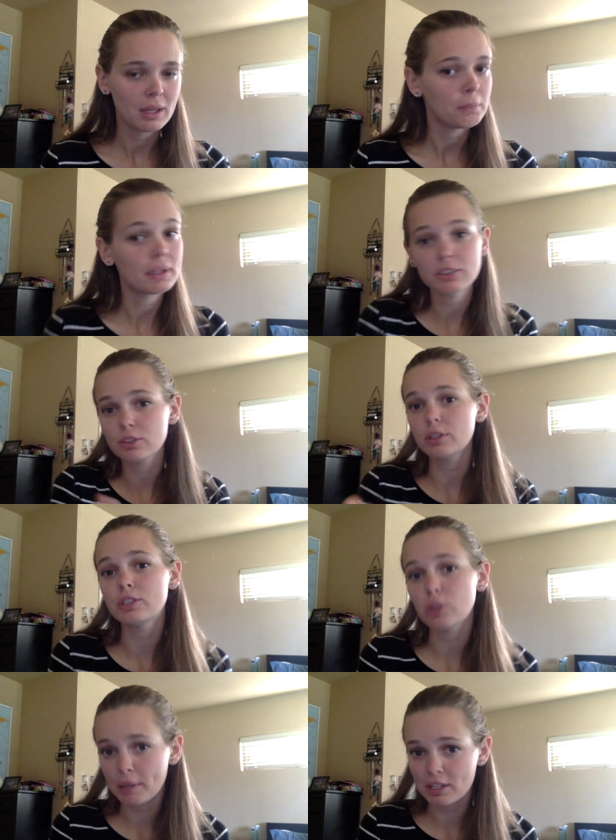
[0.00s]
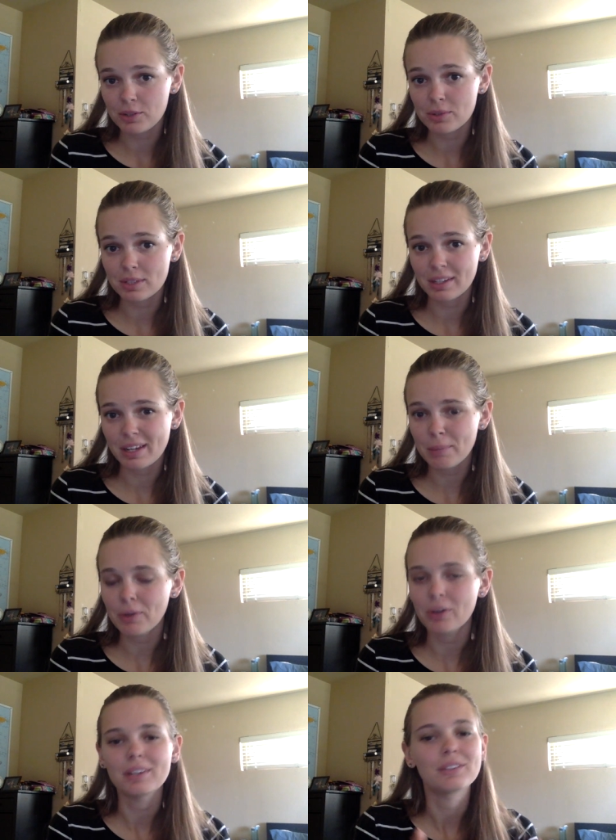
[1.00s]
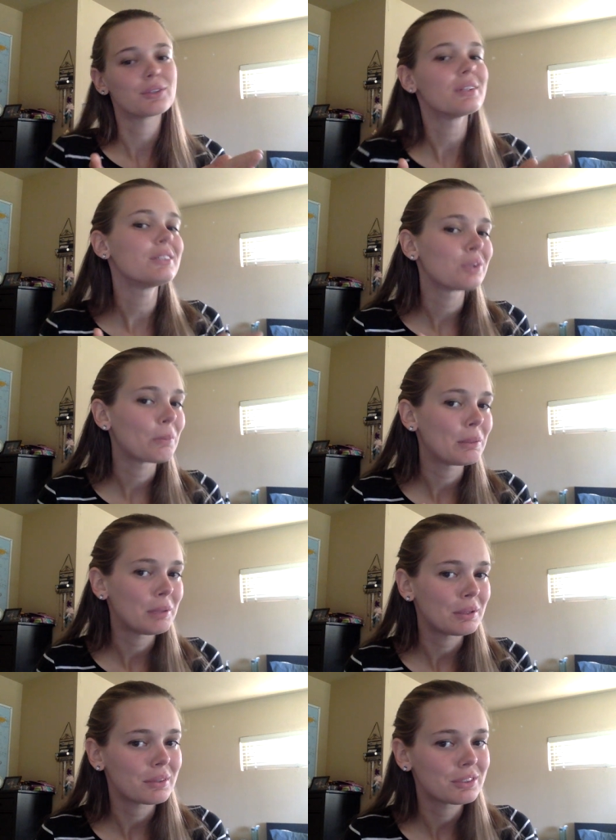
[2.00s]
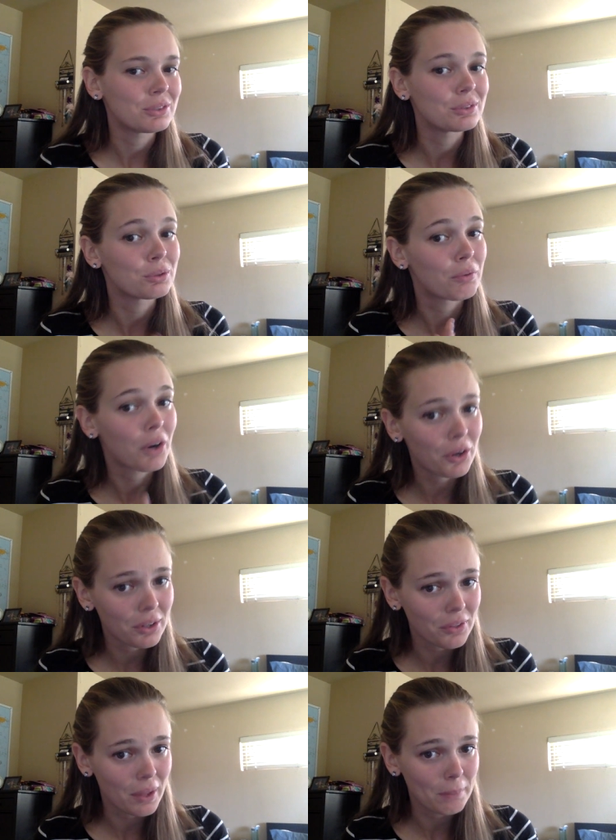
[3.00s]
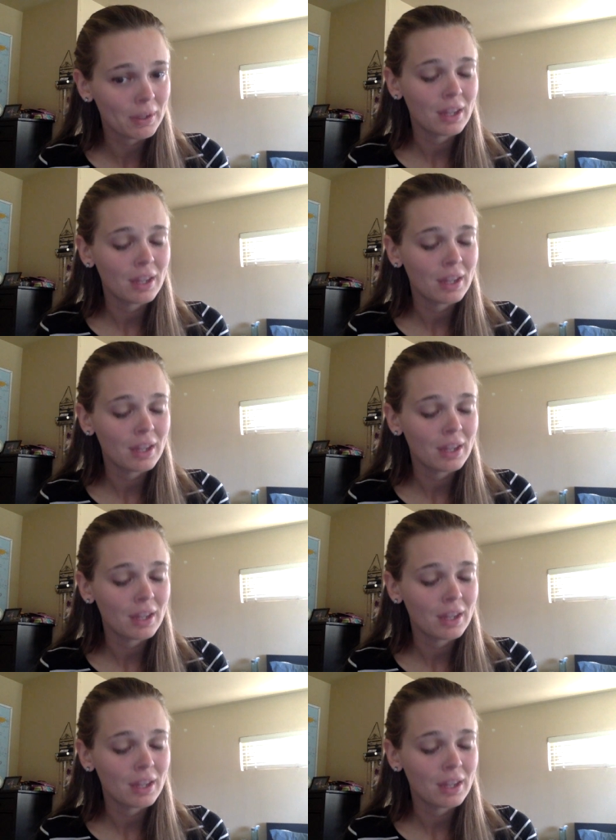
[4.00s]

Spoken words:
because there's only so many students in the neighborhood and there's only so many students who have heard of them.